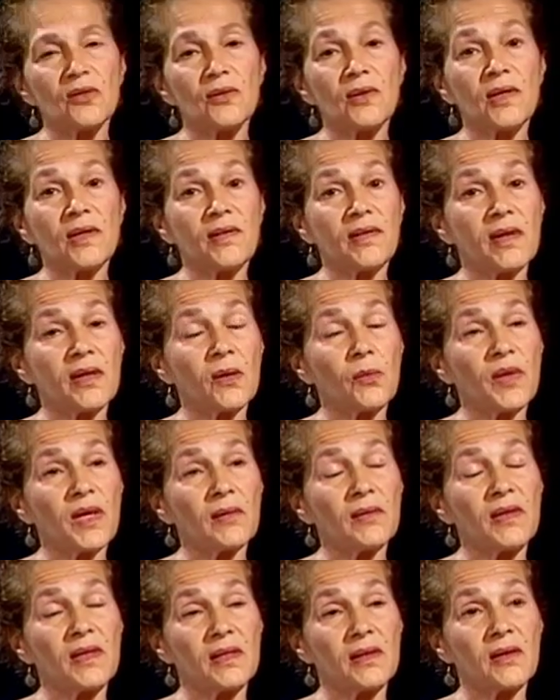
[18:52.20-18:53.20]
unique thing
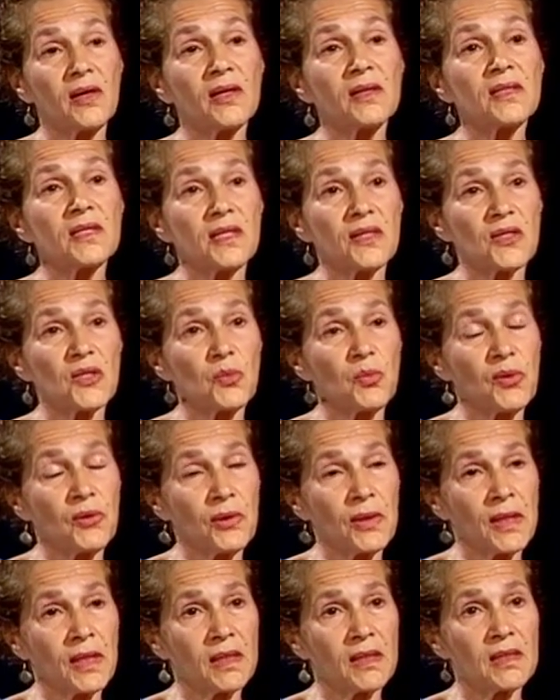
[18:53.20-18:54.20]
about the Ananda
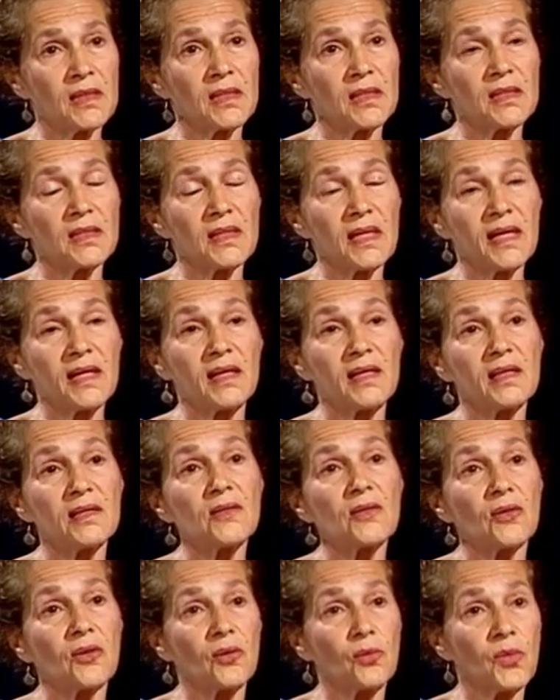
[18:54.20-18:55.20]
experience is that it
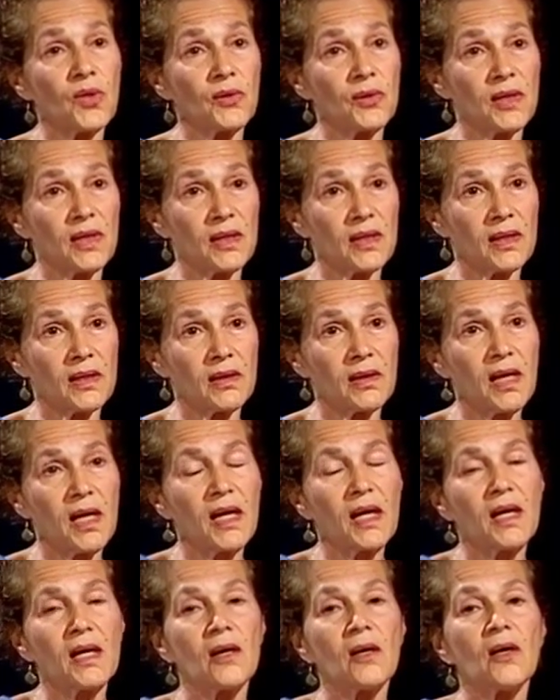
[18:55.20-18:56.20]
is a community.
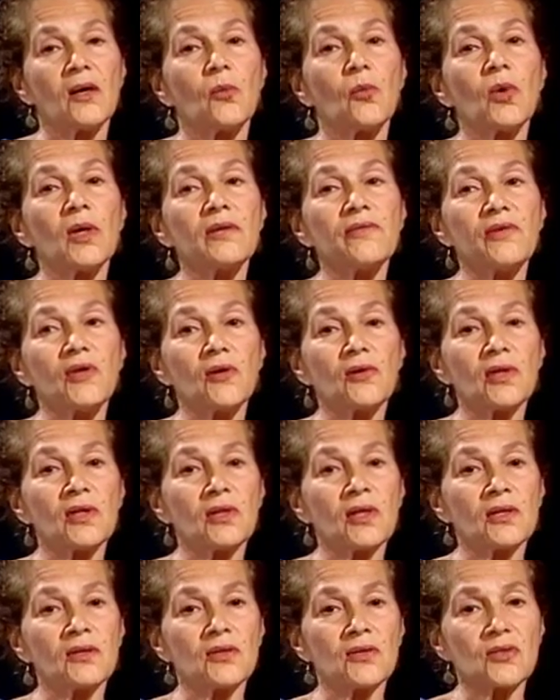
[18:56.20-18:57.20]
One of
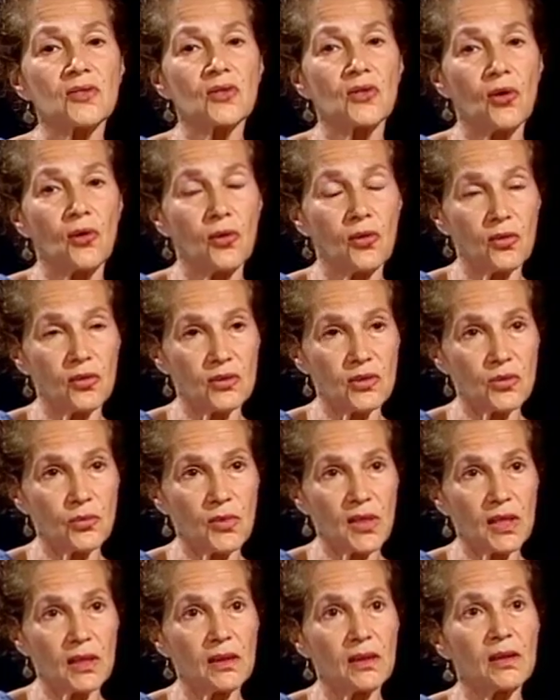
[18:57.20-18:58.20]
Yogananda's goals
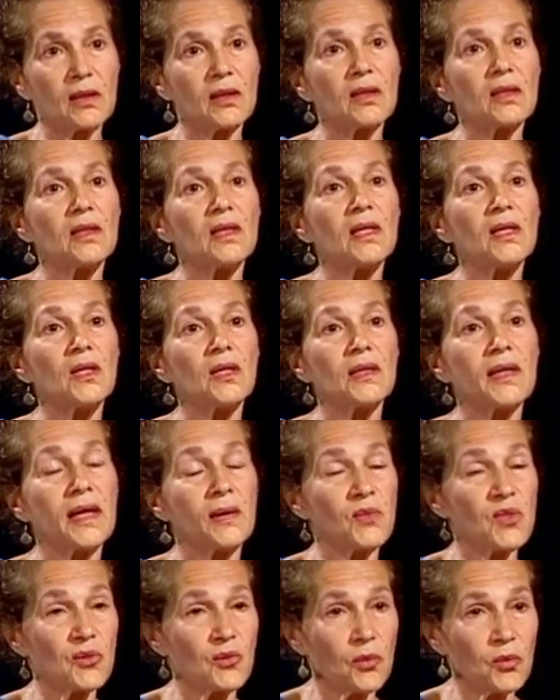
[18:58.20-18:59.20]
when he
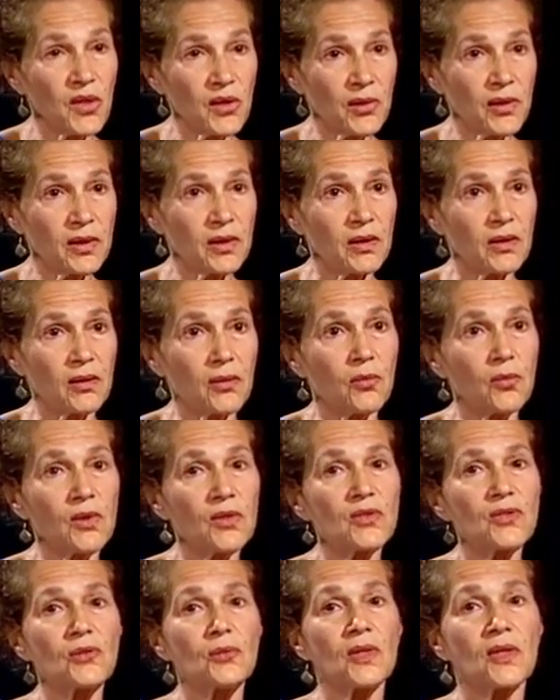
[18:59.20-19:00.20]
came to America
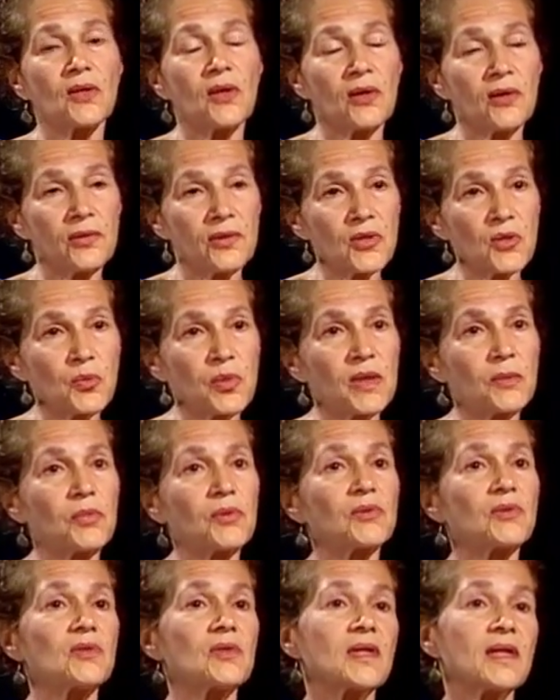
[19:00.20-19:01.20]
was to encourage
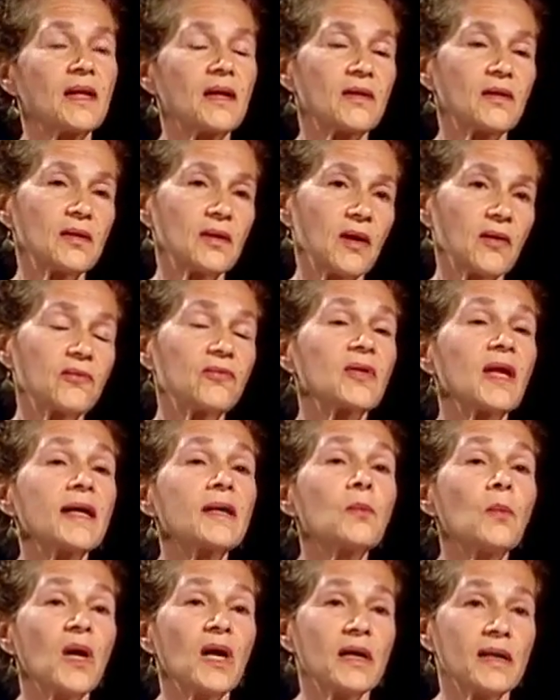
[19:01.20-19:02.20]
people of
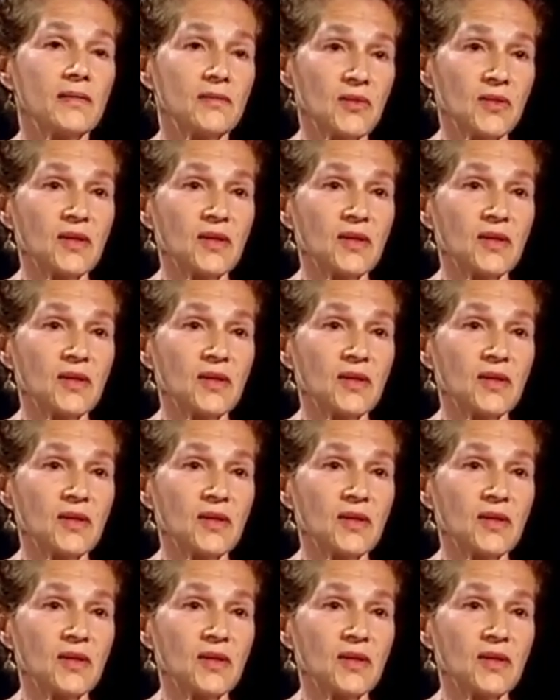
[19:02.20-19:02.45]
like mind